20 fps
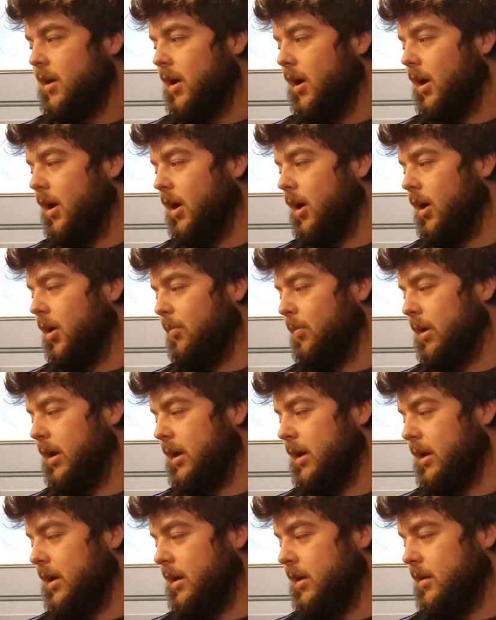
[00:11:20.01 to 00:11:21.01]

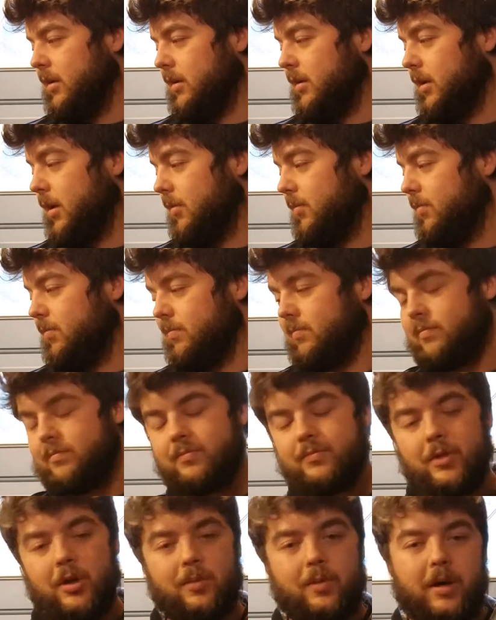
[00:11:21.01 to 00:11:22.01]
And yep,
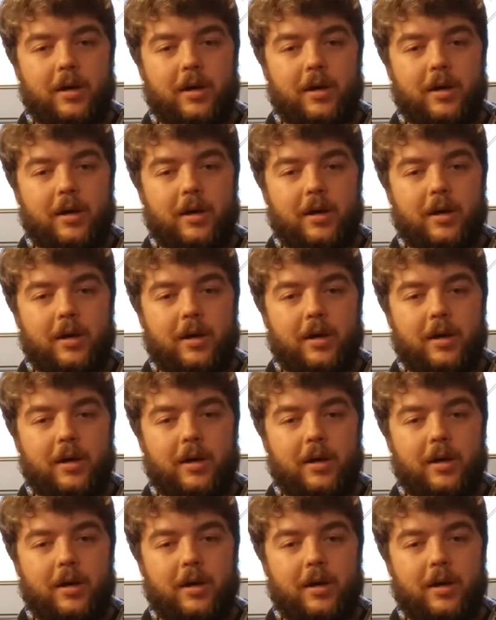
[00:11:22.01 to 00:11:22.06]
hope